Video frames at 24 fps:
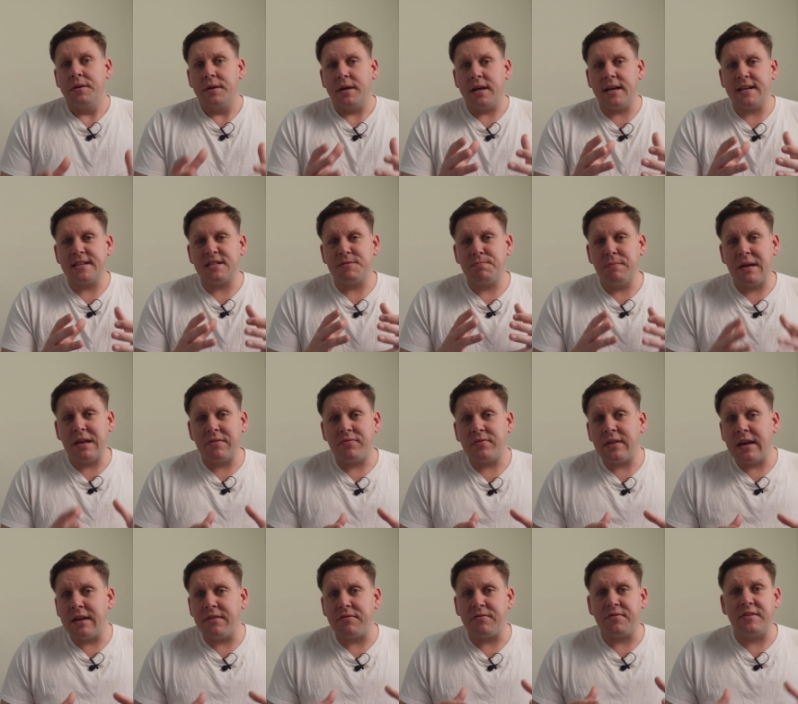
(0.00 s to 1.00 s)
it's meant
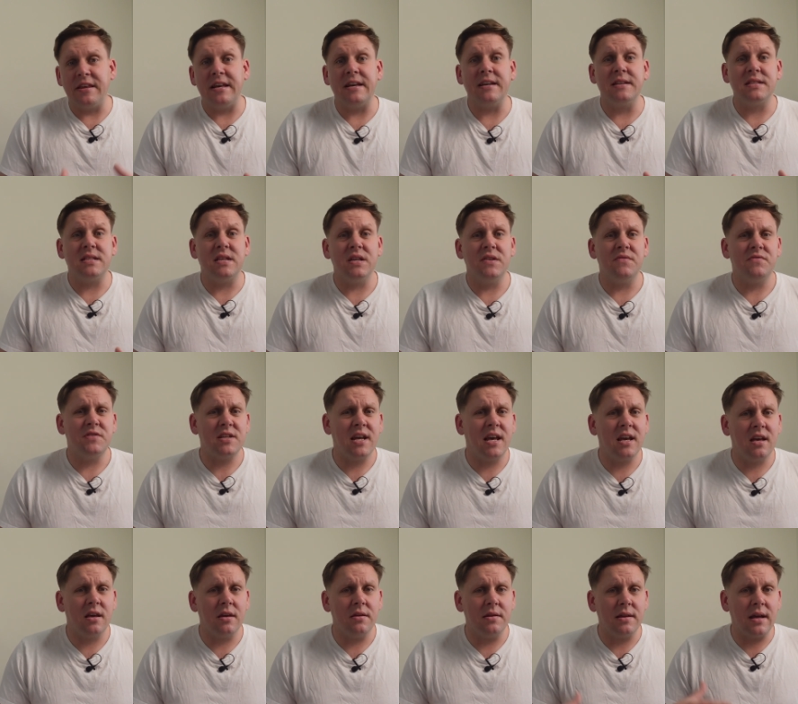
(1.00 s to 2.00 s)
that things have
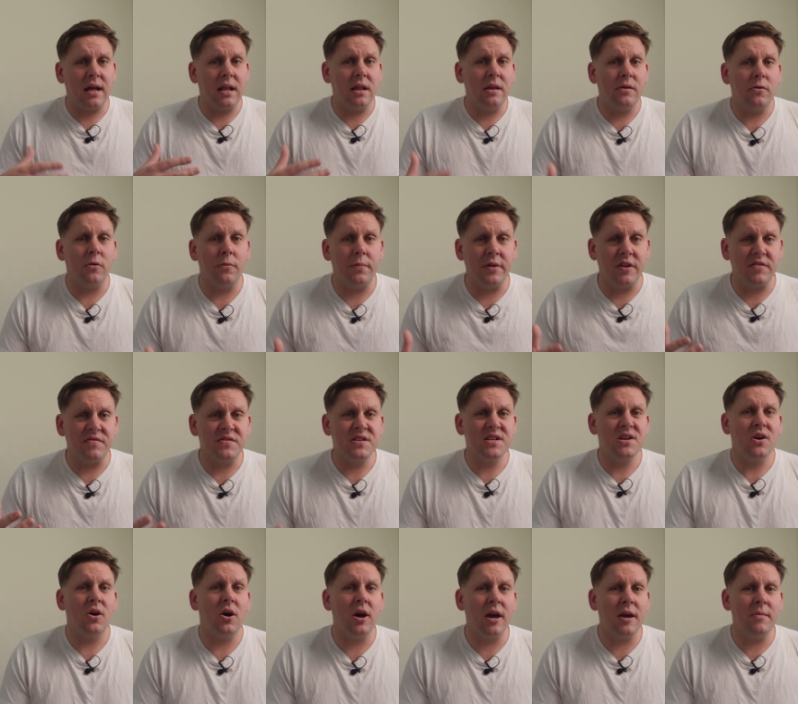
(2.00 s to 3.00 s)
taken a little bit of
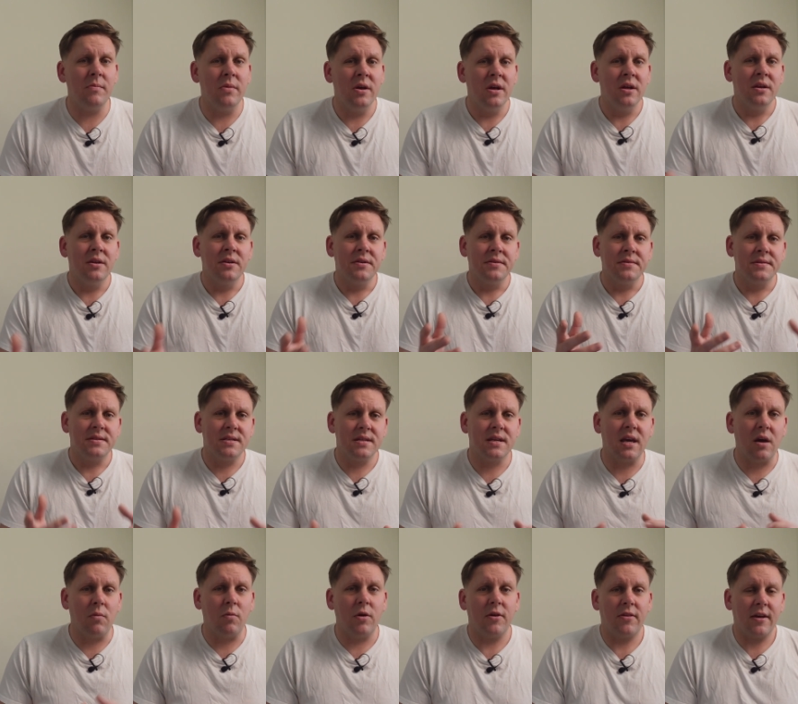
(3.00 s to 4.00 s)
time to
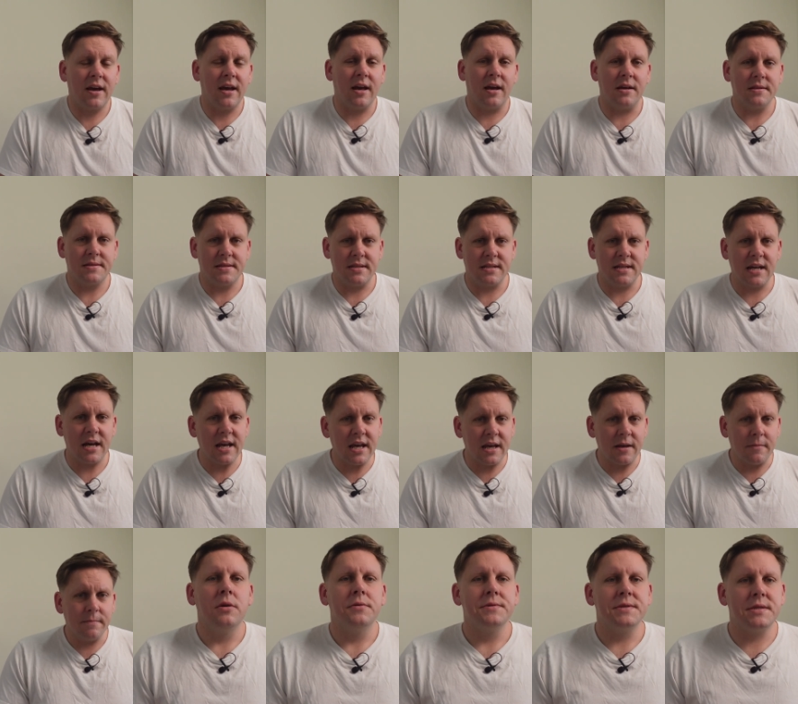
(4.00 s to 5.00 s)
get where they are
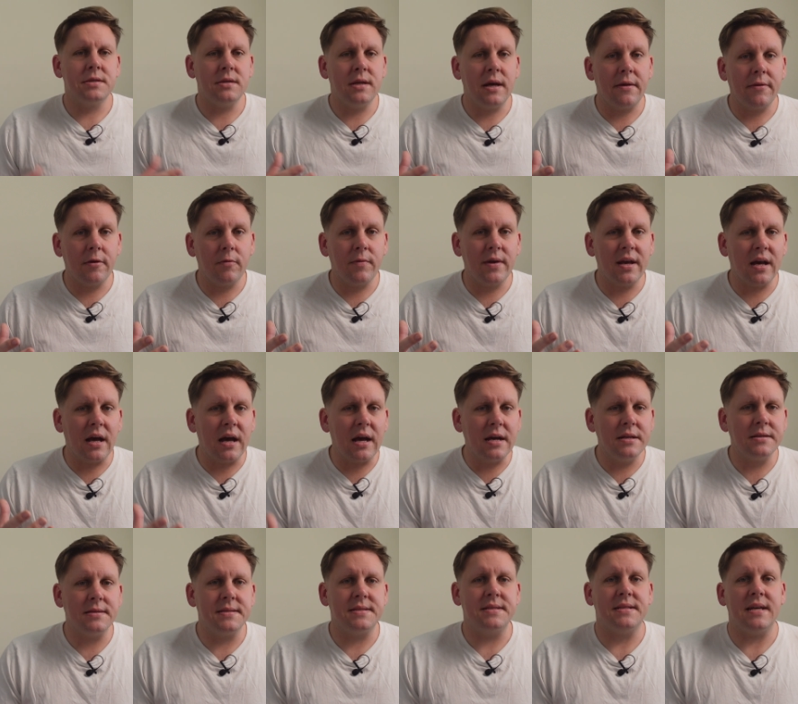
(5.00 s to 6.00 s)
today. So now that we
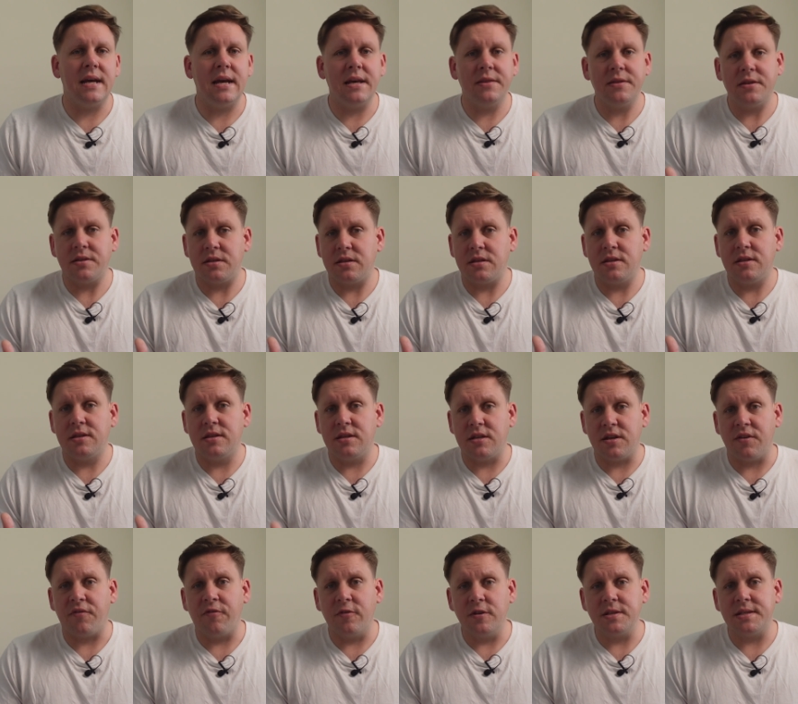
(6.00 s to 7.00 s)
understand the
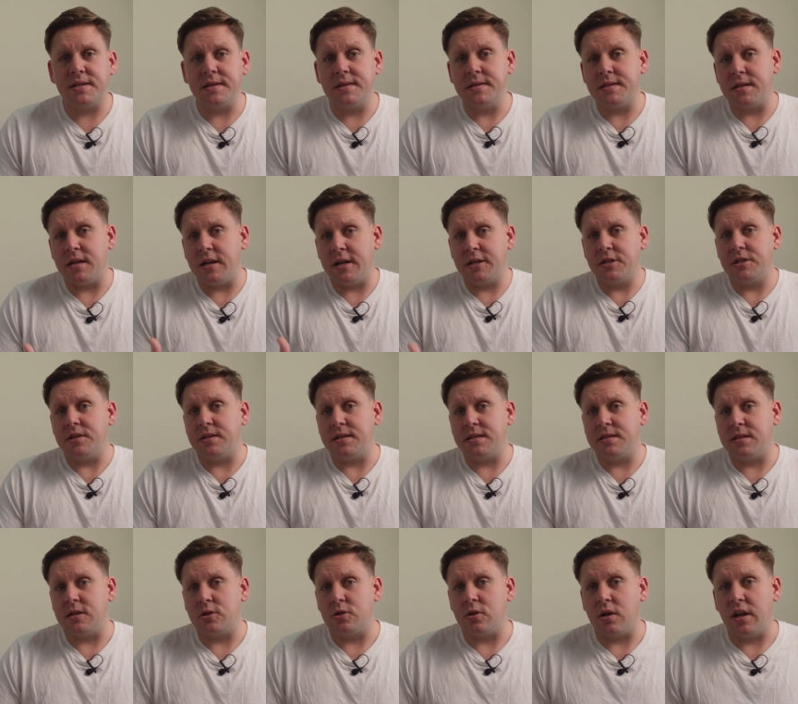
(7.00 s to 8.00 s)
differences in each of
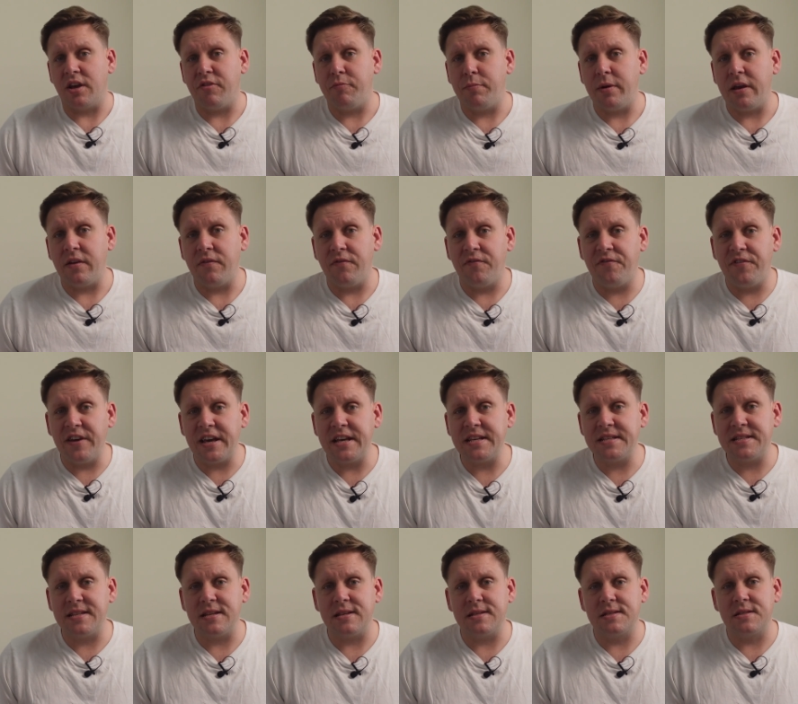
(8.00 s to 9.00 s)
these digital FPV
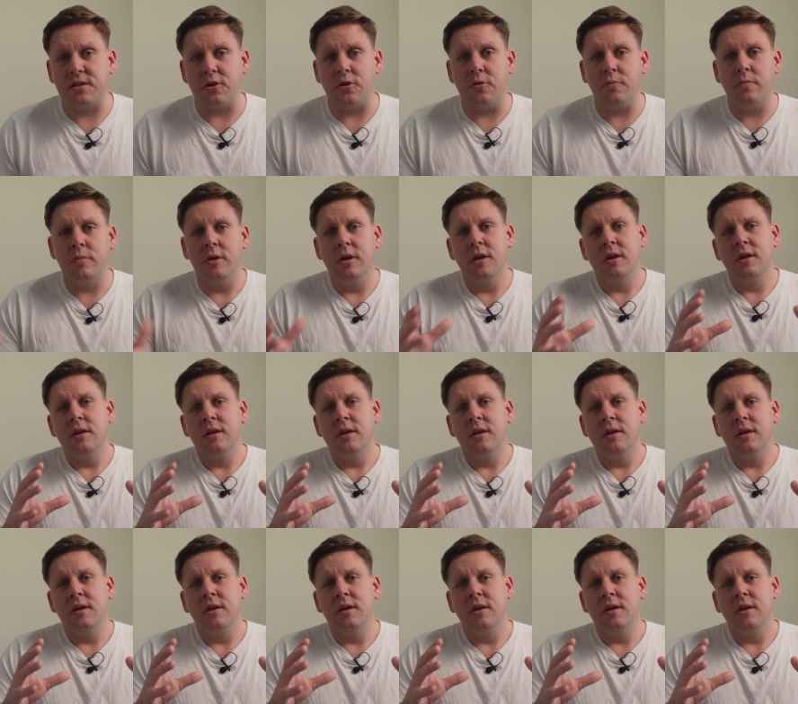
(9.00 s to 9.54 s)
systems,